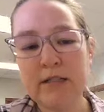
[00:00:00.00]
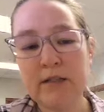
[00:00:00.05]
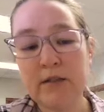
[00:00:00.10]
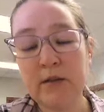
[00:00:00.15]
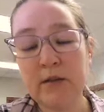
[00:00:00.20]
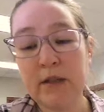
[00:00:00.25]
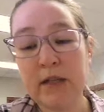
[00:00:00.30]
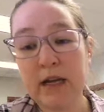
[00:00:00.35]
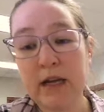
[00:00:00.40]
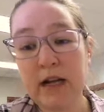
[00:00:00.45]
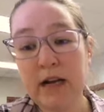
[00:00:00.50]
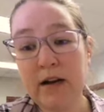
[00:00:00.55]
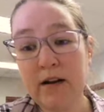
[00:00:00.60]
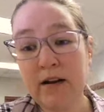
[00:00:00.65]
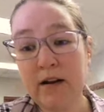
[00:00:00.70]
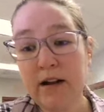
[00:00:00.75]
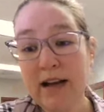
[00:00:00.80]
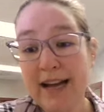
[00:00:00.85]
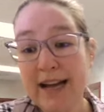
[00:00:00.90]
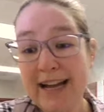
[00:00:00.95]
So
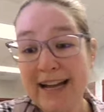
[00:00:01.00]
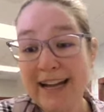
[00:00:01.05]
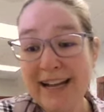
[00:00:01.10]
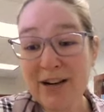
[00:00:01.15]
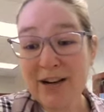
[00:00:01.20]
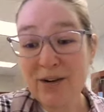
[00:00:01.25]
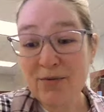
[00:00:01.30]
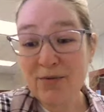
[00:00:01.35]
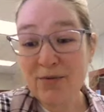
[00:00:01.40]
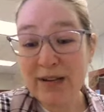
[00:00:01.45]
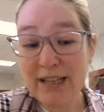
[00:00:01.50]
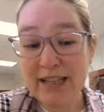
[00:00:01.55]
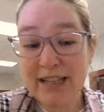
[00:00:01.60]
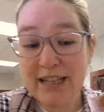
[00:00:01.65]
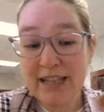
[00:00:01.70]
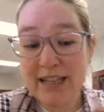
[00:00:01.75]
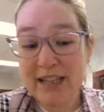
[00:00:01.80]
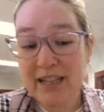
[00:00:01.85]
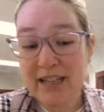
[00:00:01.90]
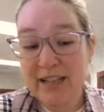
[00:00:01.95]
there, I got a
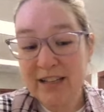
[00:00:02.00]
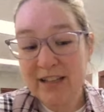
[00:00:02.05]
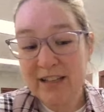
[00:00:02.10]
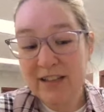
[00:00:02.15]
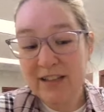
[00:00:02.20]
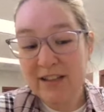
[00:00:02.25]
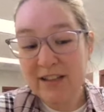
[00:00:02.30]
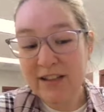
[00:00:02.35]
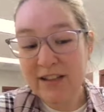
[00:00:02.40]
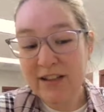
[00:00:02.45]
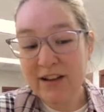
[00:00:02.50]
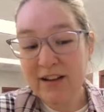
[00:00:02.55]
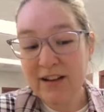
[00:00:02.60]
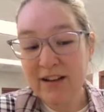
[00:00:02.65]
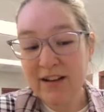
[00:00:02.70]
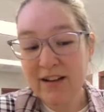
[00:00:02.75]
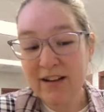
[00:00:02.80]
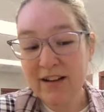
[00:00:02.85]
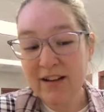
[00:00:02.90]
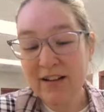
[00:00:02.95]
really
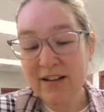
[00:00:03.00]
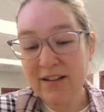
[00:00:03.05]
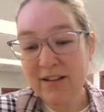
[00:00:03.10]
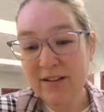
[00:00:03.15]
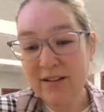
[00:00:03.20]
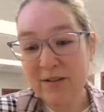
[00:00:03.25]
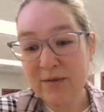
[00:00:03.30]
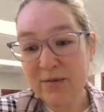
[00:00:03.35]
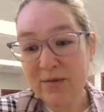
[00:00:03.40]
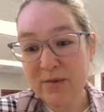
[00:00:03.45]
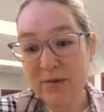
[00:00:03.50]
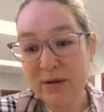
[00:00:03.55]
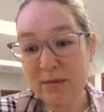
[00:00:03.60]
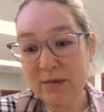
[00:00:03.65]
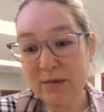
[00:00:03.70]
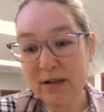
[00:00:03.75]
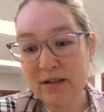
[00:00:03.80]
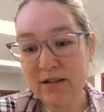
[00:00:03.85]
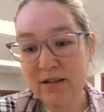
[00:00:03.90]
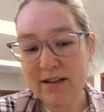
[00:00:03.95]
long
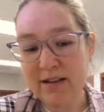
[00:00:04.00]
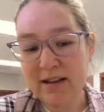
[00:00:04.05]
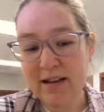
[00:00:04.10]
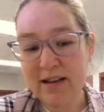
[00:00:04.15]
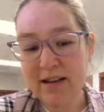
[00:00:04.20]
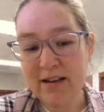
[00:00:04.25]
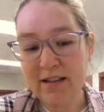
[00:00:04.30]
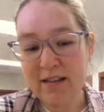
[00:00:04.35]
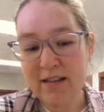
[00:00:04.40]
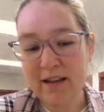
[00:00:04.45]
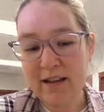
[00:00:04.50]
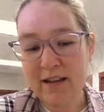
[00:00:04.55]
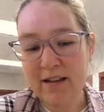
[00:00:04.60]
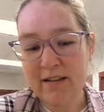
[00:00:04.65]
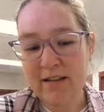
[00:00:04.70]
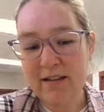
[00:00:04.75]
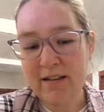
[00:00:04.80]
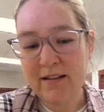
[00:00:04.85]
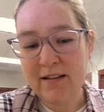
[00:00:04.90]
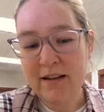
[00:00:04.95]
ribbon out of that,
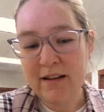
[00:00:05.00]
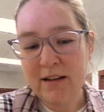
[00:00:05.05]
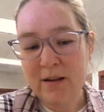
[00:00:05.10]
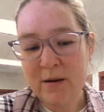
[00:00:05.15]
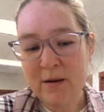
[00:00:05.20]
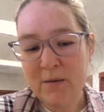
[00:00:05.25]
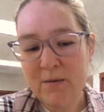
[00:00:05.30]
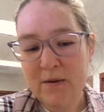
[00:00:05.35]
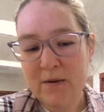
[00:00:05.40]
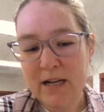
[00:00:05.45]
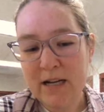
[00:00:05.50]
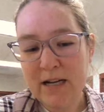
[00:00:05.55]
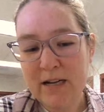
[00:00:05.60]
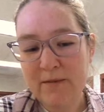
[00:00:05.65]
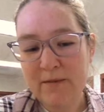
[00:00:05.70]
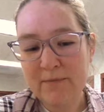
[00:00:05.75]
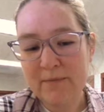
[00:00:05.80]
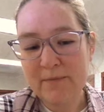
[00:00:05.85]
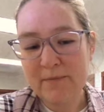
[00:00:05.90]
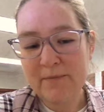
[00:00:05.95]

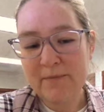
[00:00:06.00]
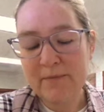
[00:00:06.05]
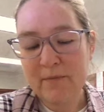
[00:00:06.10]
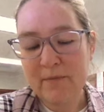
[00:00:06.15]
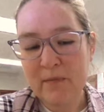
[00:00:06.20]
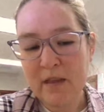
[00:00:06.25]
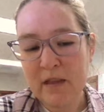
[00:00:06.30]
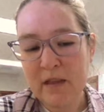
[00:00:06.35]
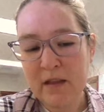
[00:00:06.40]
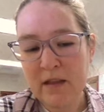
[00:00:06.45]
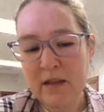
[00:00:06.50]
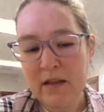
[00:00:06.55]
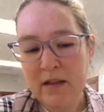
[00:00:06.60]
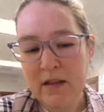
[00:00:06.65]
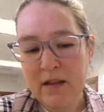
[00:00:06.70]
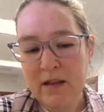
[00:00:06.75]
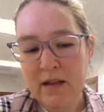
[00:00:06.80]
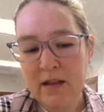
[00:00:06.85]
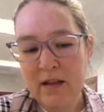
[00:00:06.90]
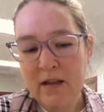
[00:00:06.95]
right?
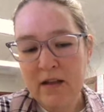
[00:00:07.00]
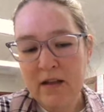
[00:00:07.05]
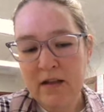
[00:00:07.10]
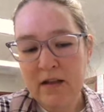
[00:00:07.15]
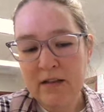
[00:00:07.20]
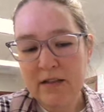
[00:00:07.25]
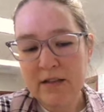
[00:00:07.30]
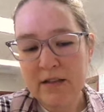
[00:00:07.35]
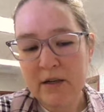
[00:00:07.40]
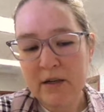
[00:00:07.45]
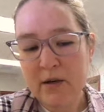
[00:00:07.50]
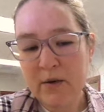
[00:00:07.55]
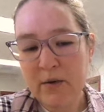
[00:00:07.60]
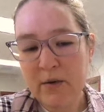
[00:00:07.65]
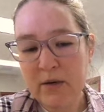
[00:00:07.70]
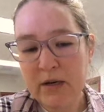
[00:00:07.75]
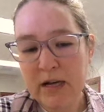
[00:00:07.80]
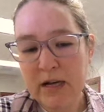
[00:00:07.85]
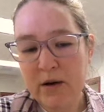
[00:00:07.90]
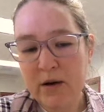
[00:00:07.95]
And
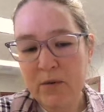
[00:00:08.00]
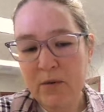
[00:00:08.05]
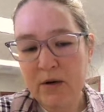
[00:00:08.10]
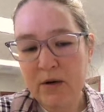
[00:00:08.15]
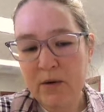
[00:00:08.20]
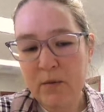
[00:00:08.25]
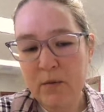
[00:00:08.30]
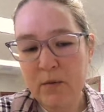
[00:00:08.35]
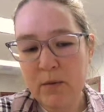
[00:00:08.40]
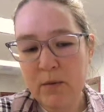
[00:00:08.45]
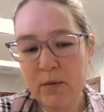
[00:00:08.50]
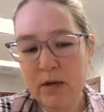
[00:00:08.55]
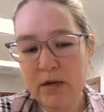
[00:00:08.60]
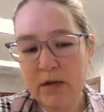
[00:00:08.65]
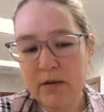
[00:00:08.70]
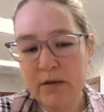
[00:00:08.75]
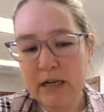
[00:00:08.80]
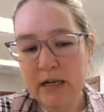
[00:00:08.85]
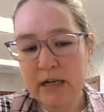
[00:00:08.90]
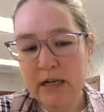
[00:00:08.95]
so now we're
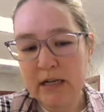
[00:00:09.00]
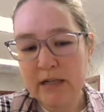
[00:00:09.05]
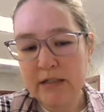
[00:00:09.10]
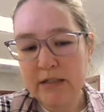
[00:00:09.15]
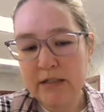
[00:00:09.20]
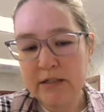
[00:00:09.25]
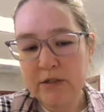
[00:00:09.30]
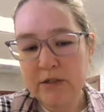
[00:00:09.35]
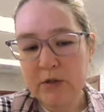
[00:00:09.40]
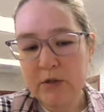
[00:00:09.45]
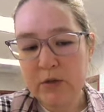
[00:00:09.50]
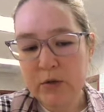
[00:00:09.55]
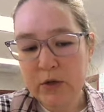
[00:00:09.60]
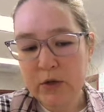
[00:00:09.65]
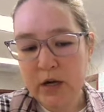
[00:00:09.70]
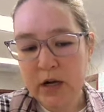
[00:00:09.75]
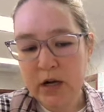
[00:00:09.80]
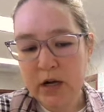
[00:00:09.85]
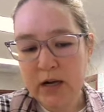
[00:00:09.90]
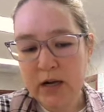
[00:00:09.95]
wondering, is it
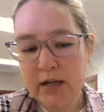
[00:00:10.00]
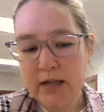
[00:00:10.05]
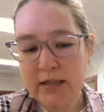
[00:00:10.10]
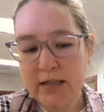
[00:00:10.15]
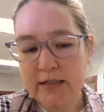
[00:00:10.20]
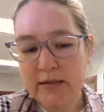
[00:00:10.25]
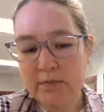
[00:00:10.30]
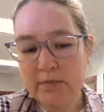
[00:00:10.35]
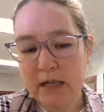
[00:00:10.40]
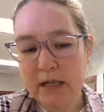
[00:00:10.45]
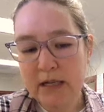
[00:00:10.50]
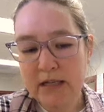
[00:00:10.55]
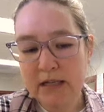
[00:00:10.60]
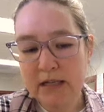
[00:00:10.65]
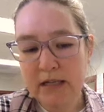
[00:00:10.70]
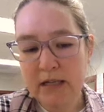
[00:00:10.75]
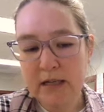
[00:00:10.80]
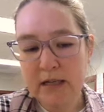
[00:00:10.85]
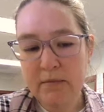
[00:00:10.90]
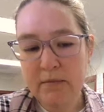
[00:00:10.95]
strong? Is it
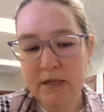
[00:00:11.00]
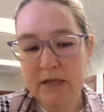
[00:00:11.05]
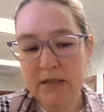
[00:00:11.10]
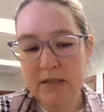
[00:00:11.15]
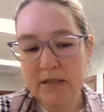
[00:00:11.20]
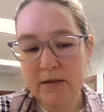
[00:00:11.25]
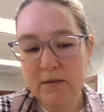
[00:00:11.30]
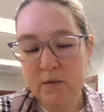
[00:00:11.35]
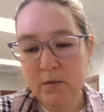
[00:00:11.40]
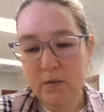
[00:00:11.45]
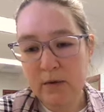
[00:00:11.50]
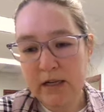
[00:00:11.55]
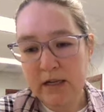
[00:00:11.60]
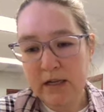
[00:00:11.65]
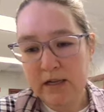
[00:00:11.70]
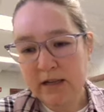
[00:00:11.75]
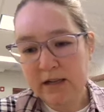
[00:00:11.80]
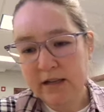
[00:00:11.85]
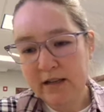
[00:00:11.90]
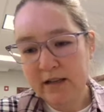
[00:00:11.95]
medium? Is it
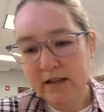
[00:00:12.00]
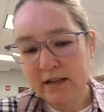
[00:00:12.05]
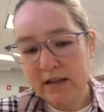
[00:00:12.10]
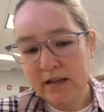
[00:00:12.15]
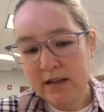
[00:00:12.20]
weak?